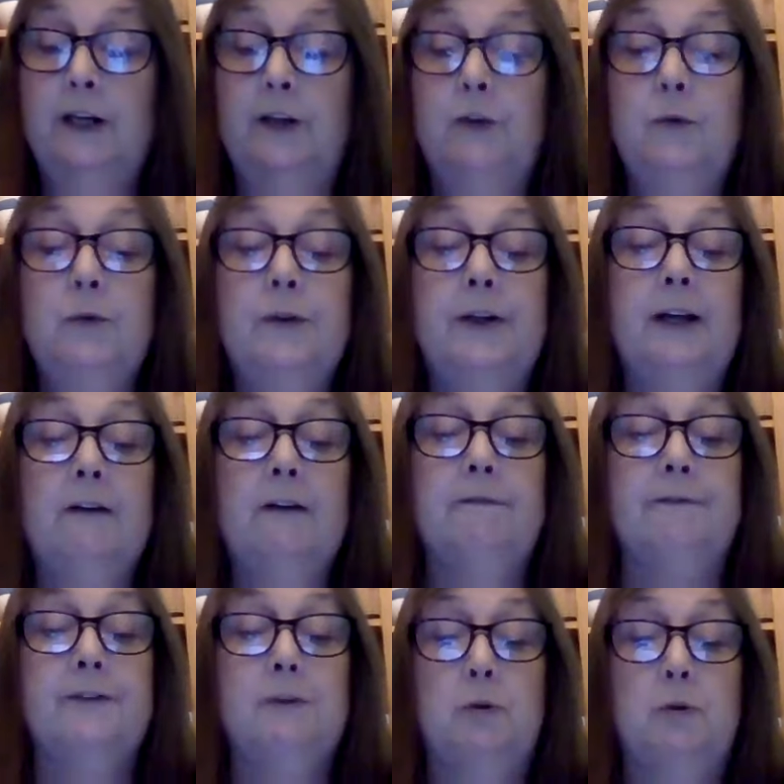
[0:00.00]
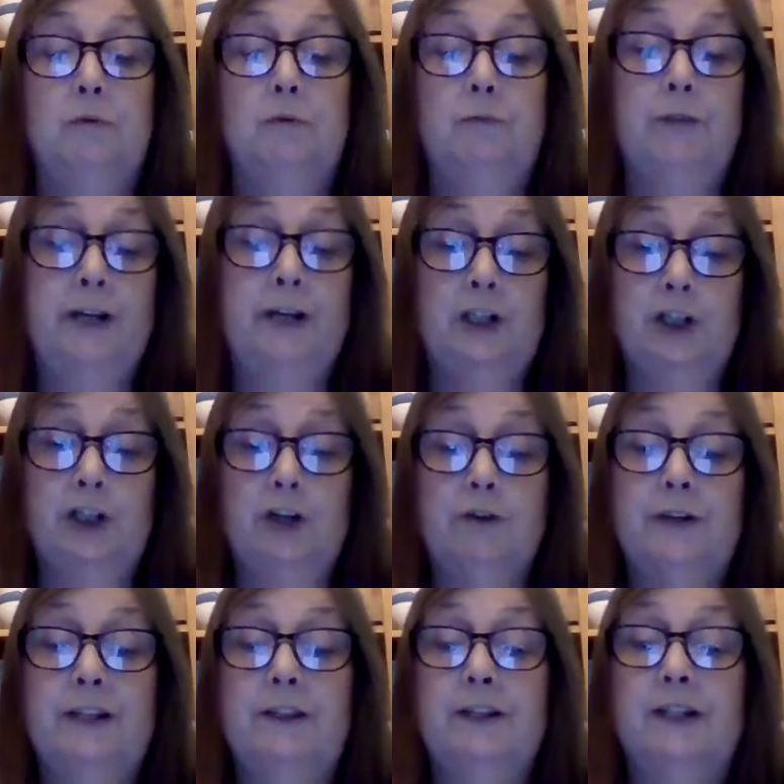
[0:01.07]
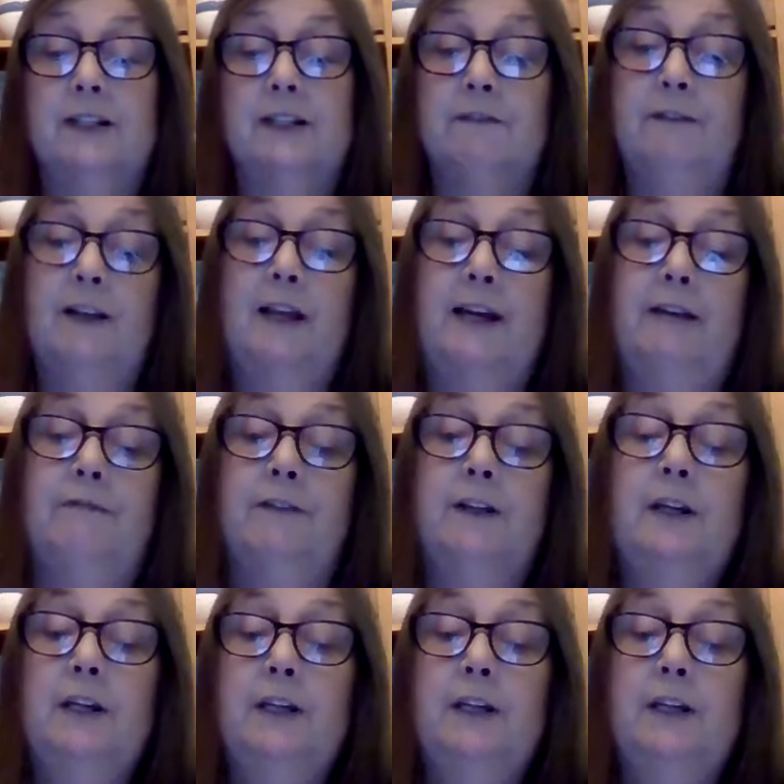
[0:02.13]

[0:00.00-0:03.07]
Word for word: and all the comfortable, reassuring things of life